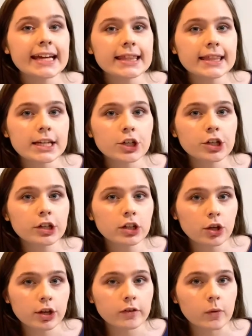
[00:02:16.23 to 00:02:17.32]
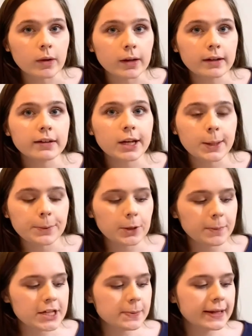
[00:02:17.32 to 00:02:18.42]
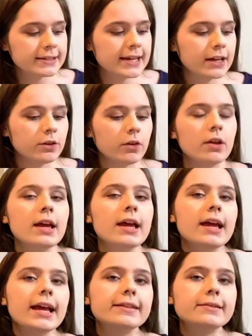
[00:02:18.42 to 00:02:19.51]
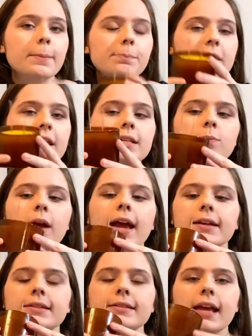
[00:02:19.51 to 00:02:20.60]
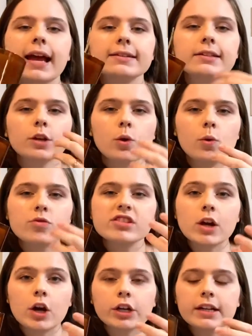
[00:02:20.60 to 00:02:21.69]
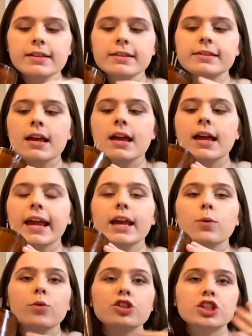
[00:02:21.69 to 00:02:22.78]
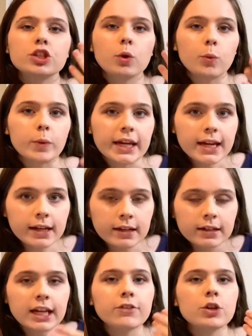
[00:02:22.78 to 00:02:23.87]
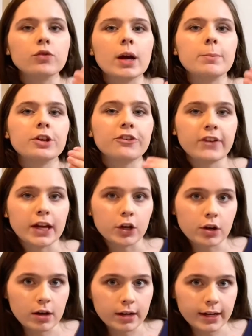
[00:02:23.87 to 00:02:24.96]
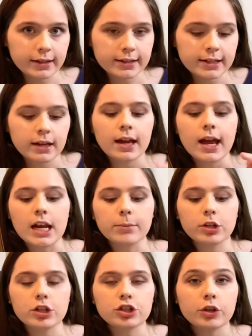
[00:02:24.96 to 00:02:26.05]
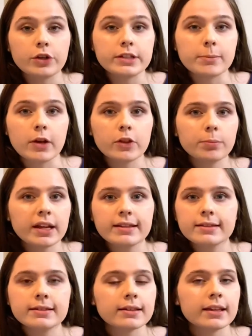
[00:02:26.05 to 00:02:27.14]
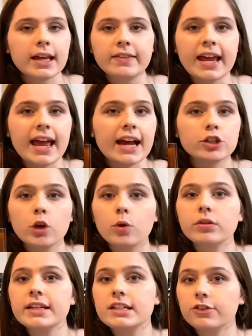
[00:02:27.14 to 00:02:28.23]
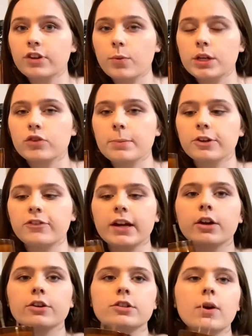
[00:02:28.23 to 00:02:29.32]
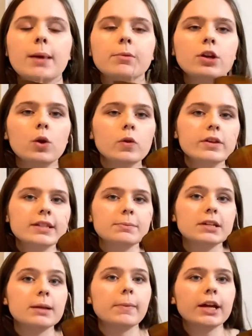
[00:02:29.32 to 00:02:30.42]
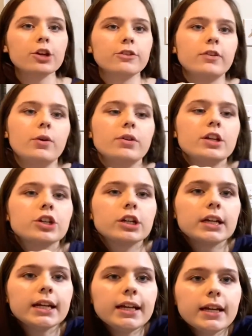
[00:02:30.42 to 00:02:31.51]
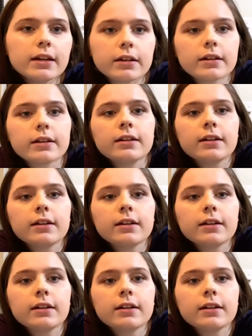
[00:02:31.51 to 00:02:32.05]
thing you're going to look for in a pure beeswax candle is beeswax, as it cools and hardens, it will squeak if you rub your finger on it. And I'm going to show you some other blends. They act totally different when you rub your finger. So I'm going to hold this up to the microphone and you're going to hear,